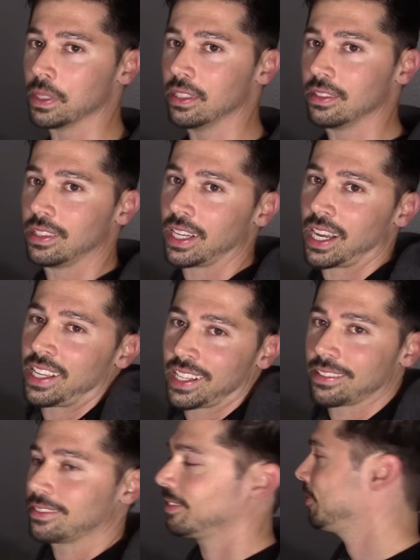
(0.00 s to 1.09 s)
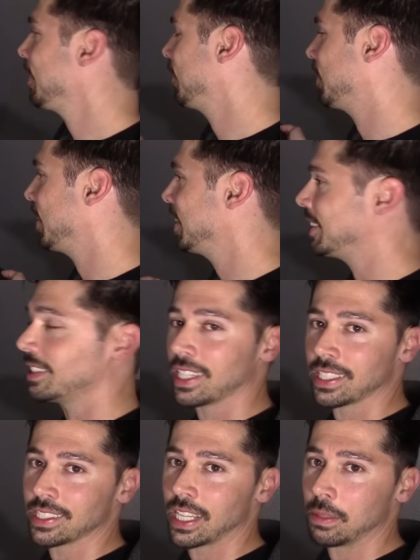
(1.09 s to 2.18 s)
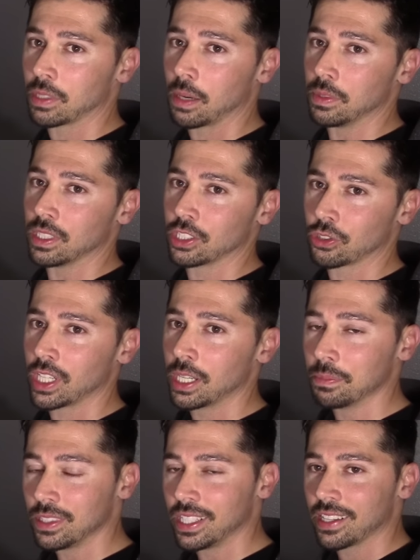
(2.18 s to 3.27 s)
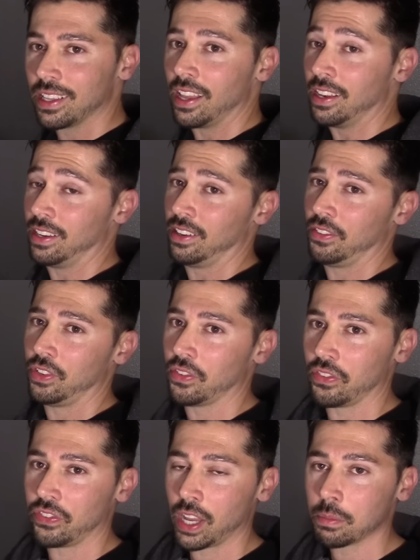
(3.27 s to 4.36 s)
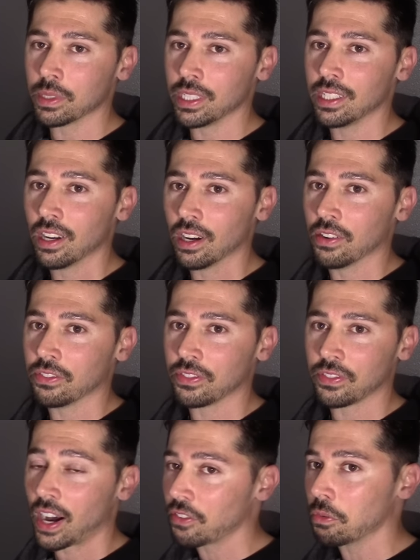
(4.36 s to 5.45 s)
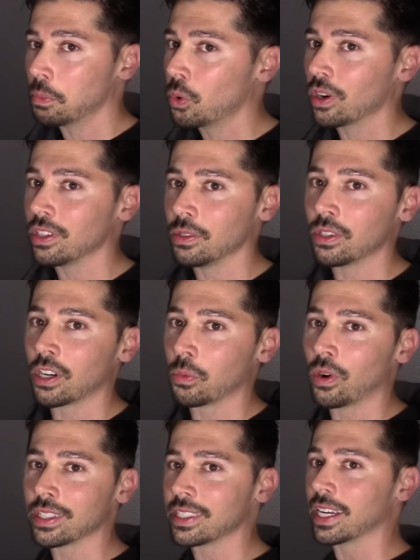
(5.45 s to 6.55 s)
me. I, get five devices at the same time you can stream. If you have a family of five or more, you're gonna want